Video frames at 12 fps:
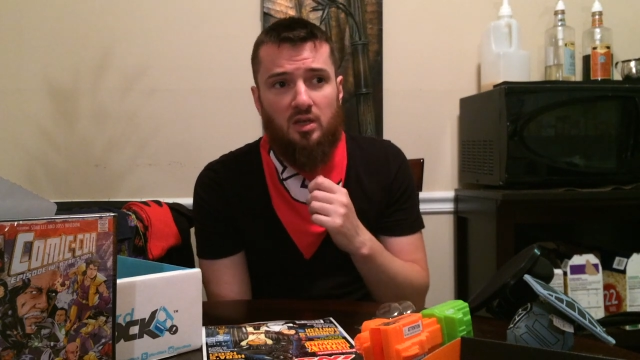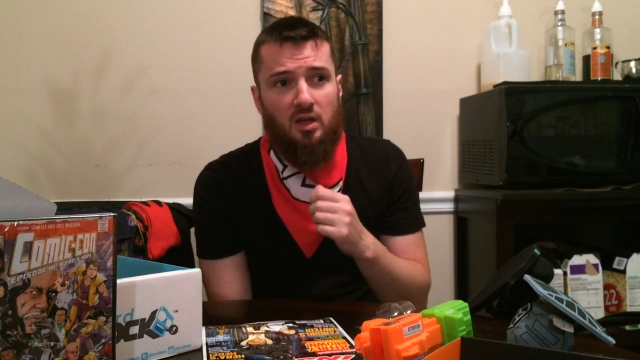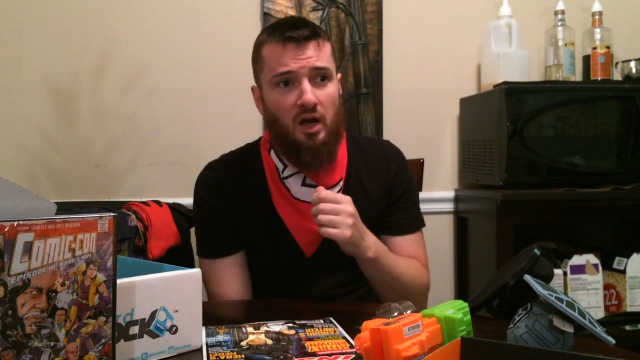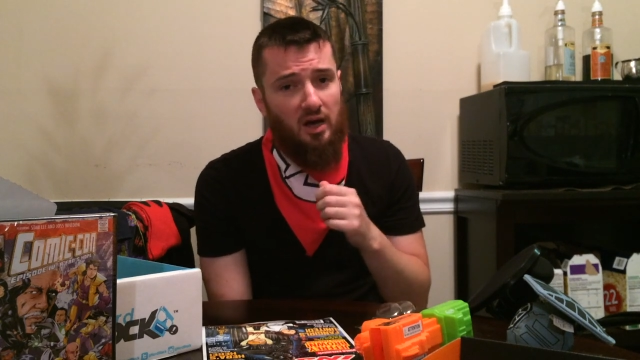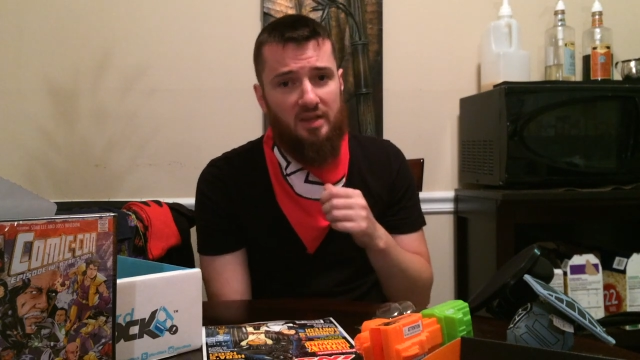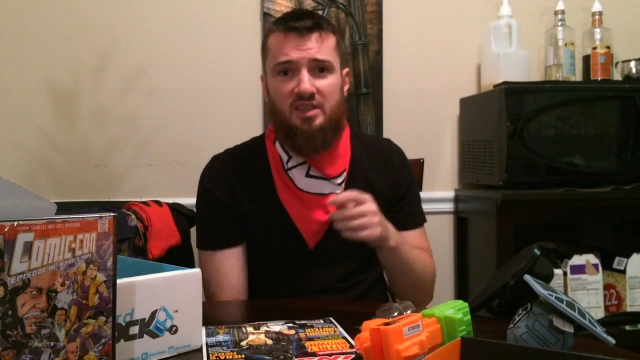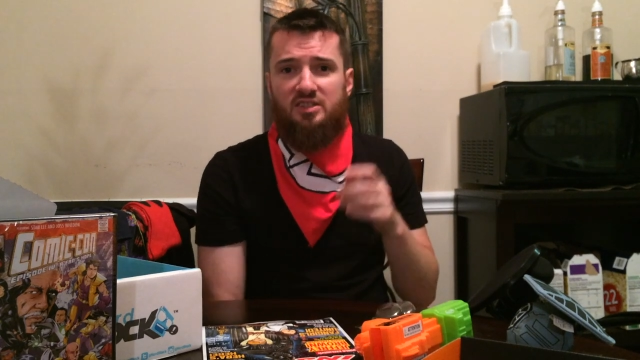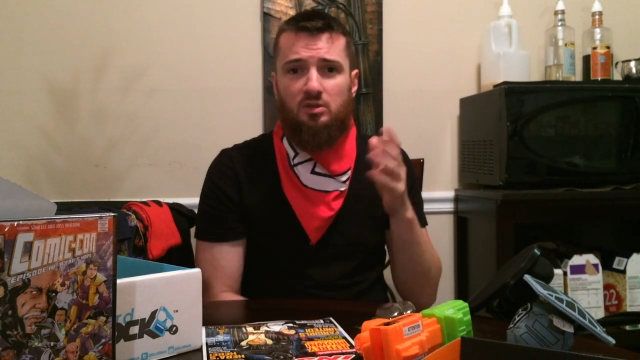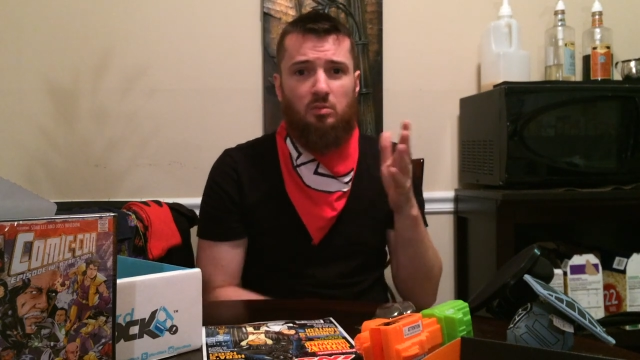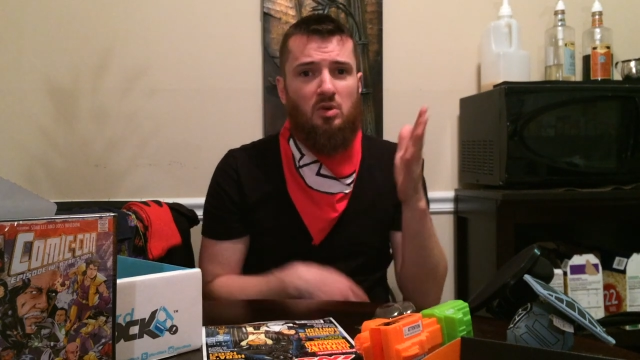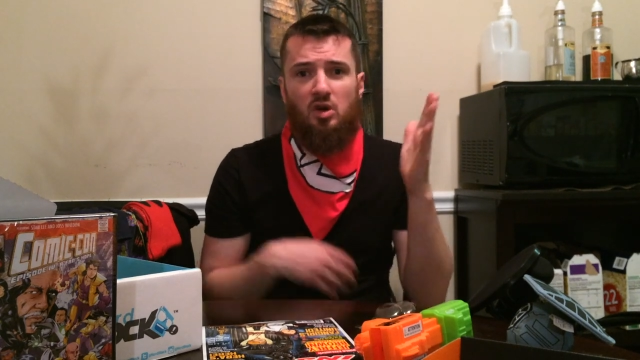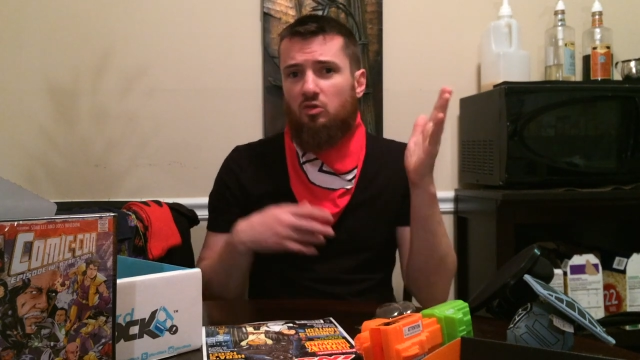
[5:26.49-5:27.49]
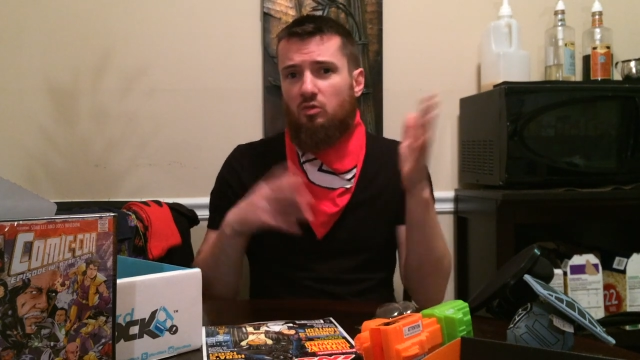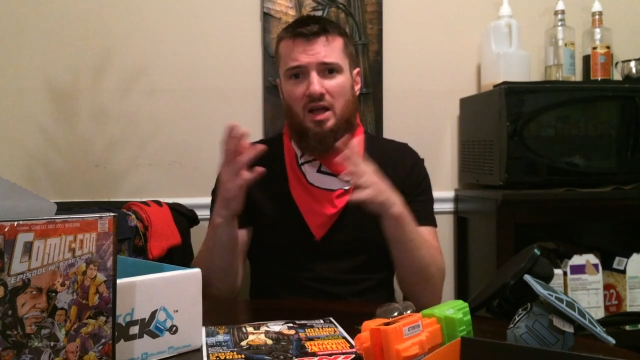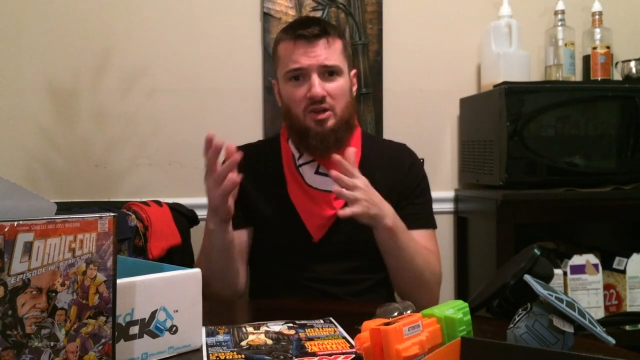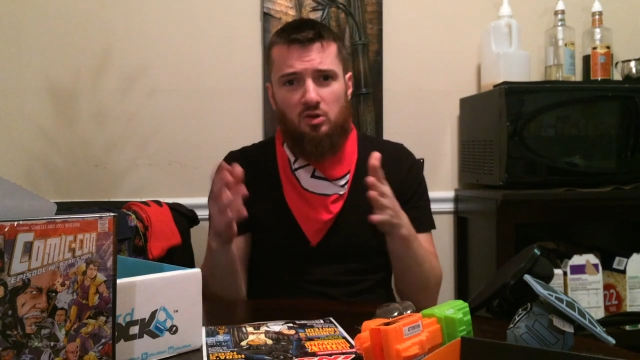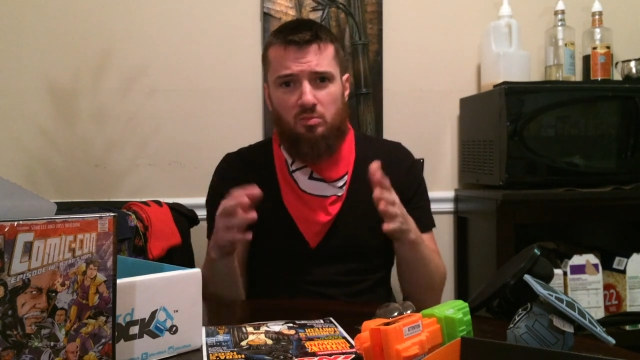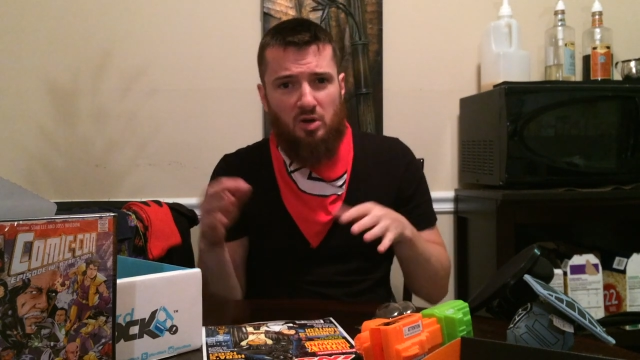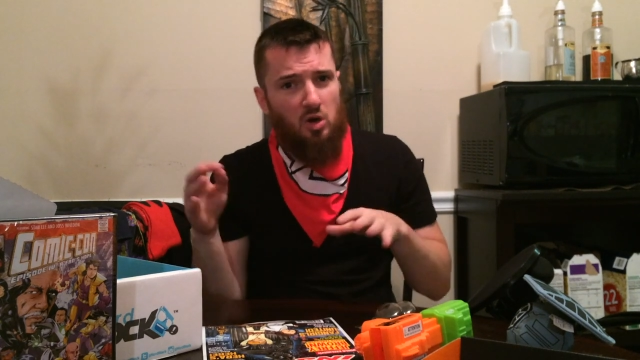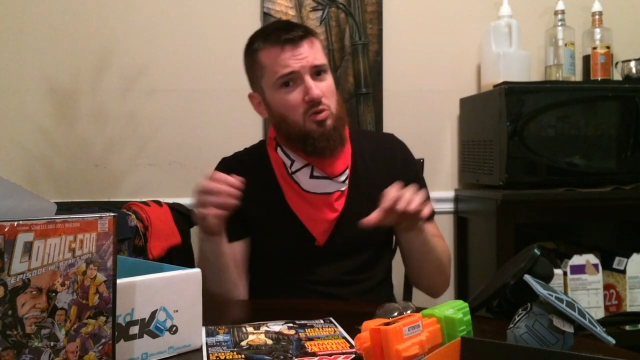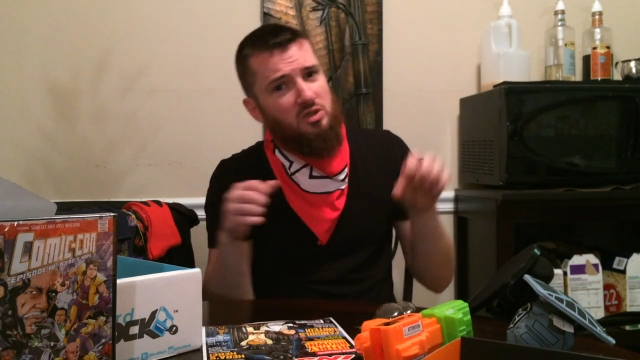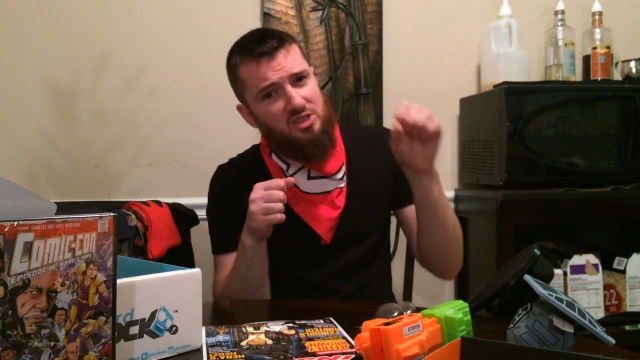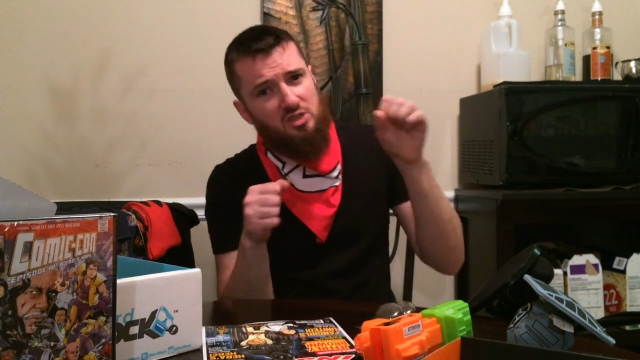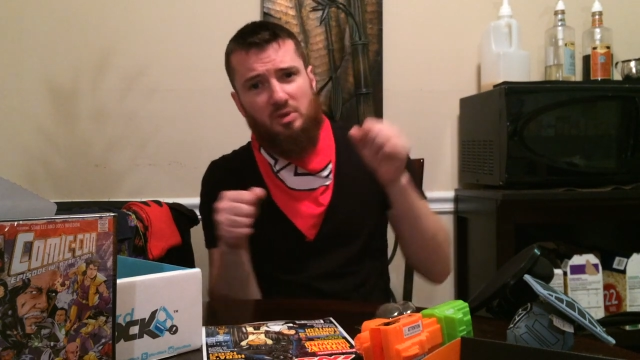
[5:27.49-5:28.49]
Uh, did some riding on the boat,
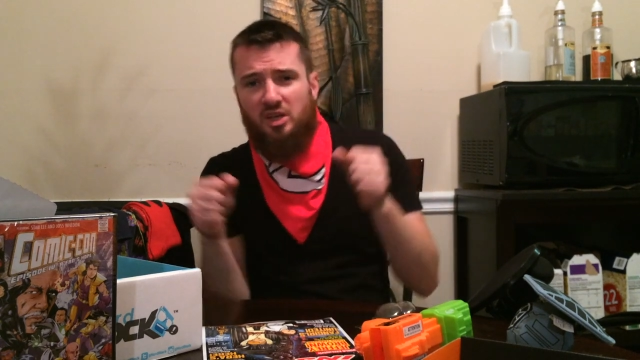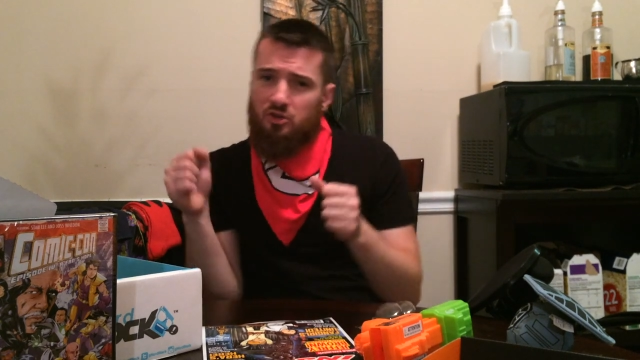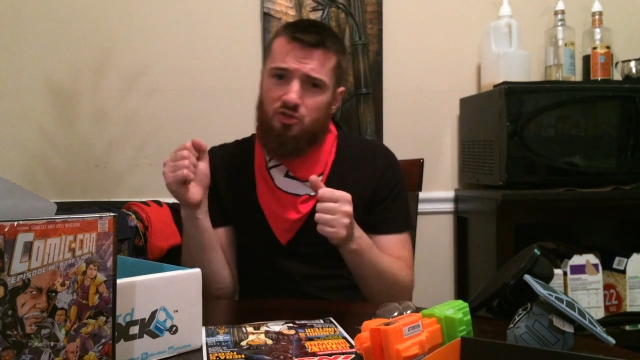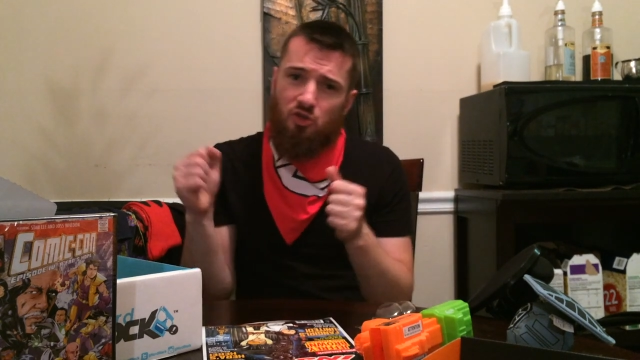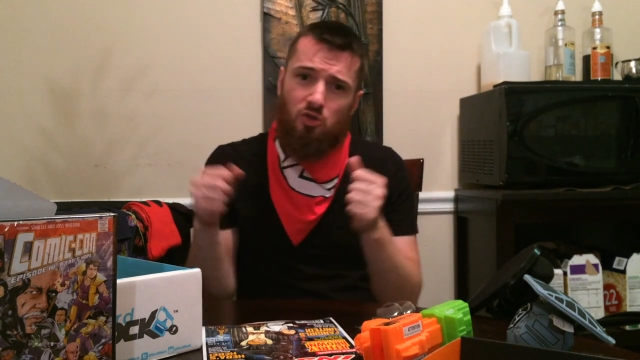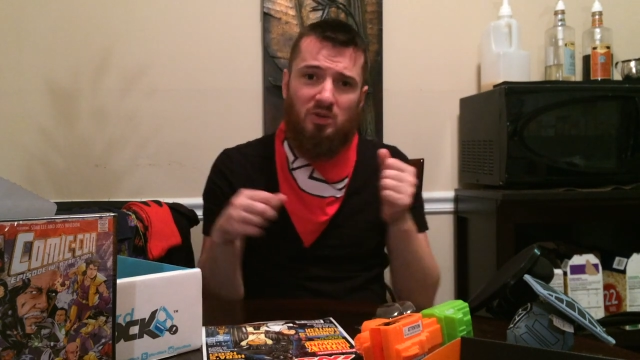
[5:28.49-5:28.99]
did some inner tube,